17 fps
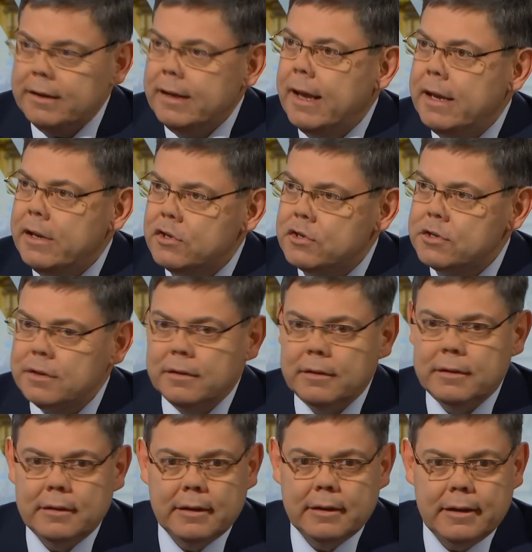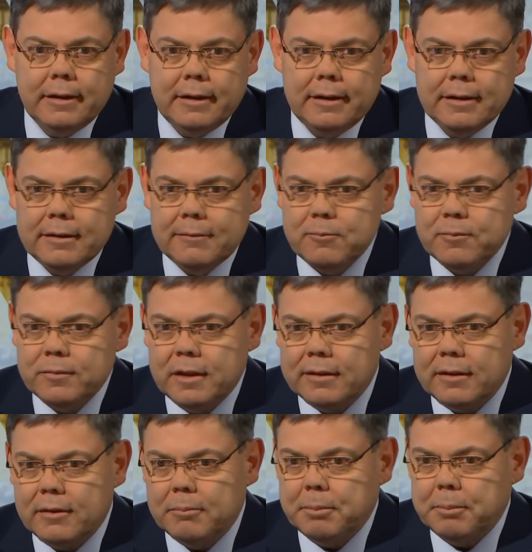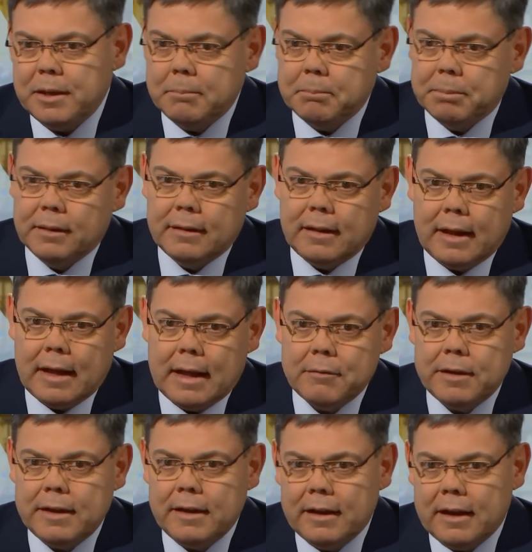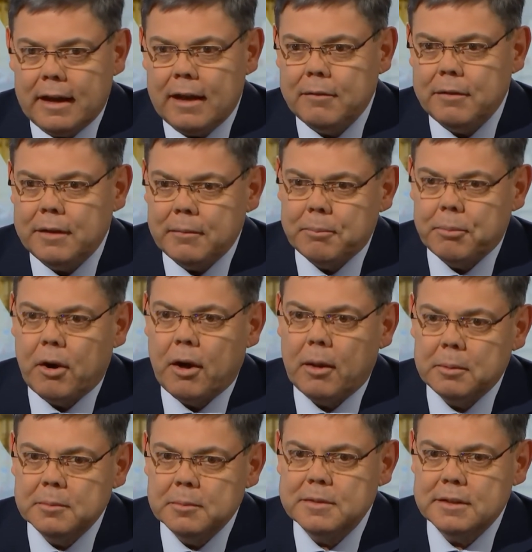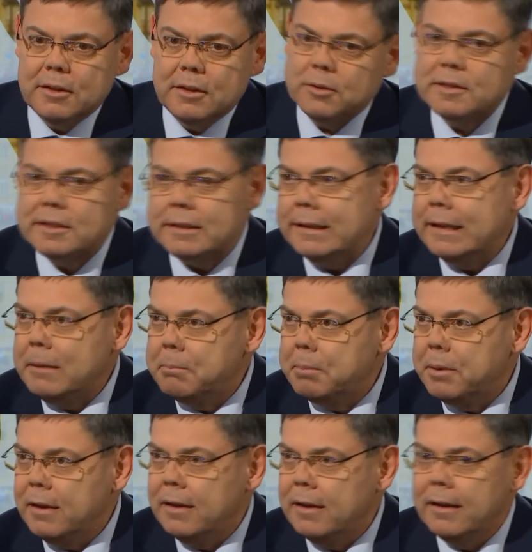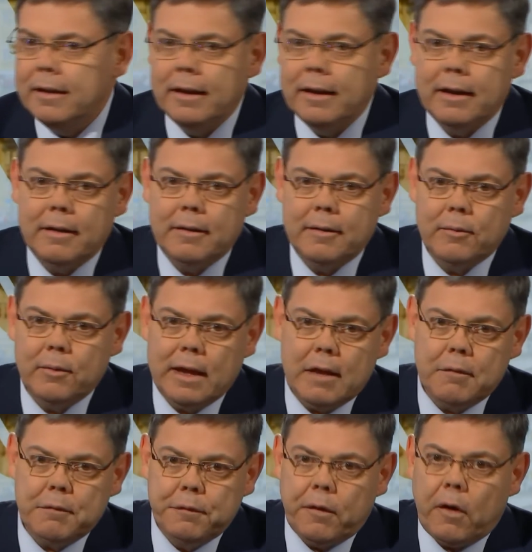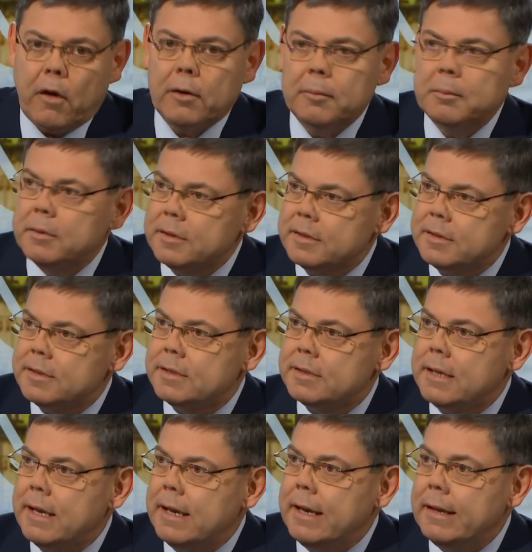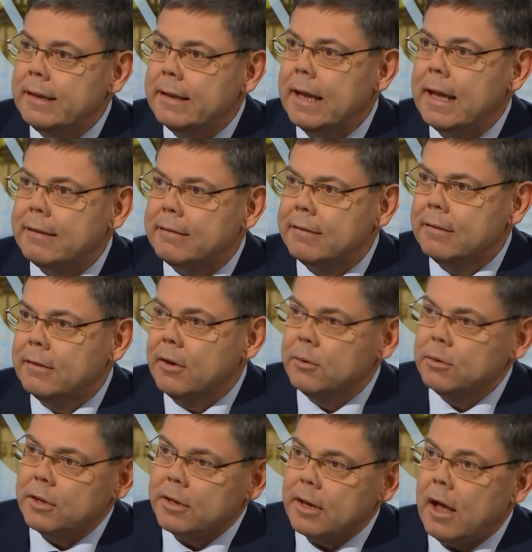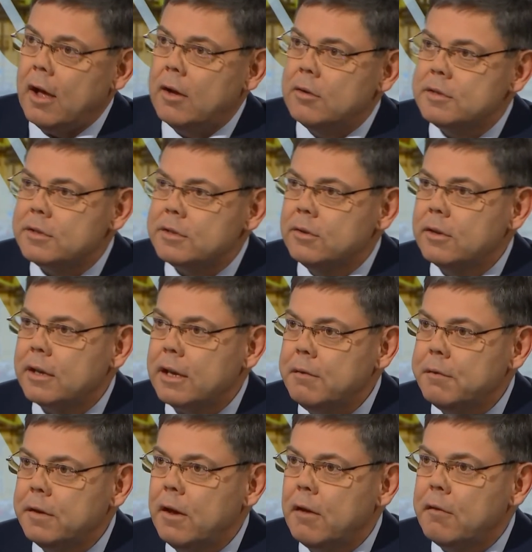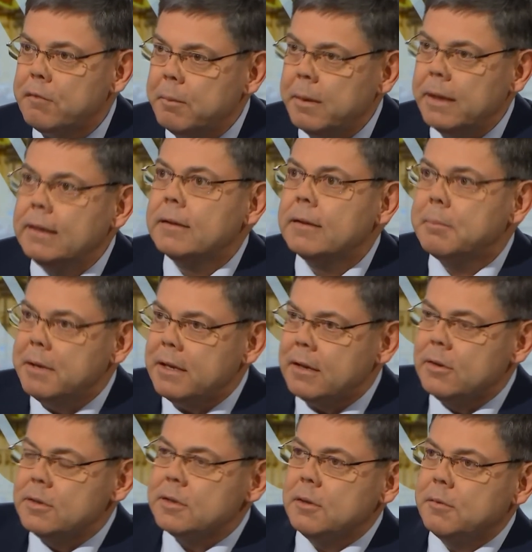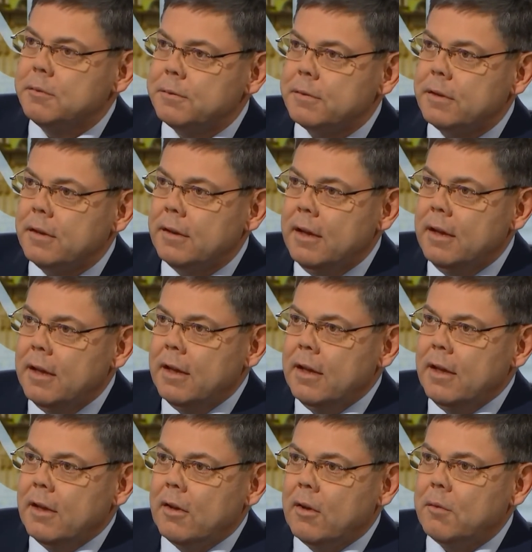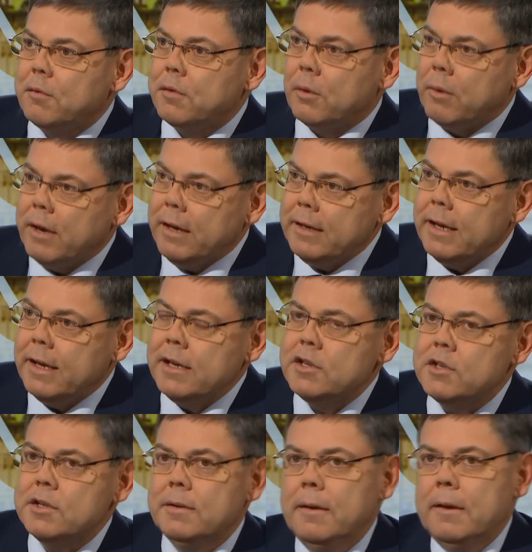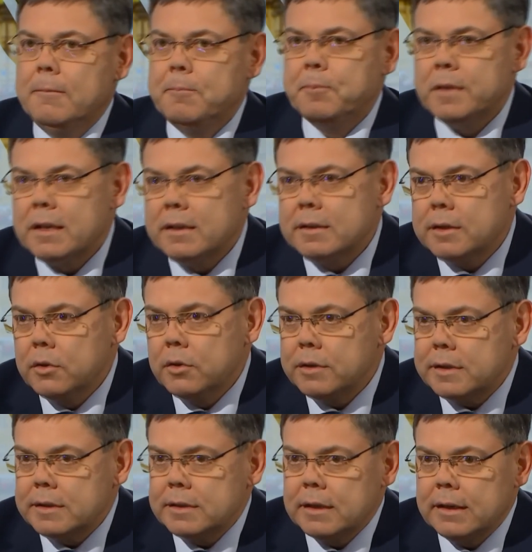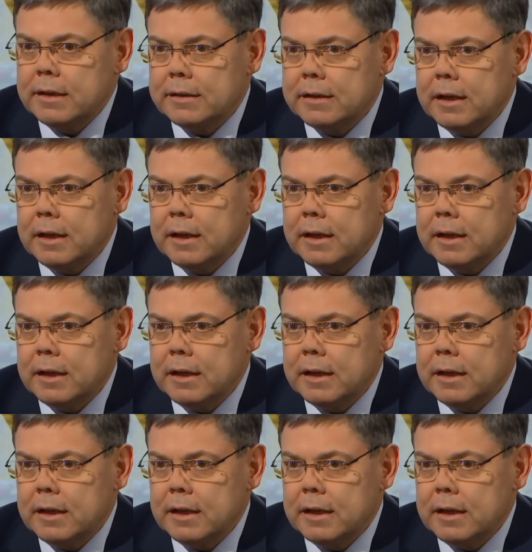radiation, people having problems not sleeping. We have farmers saying that, the cows don't give enough milk because of the radiation. So it's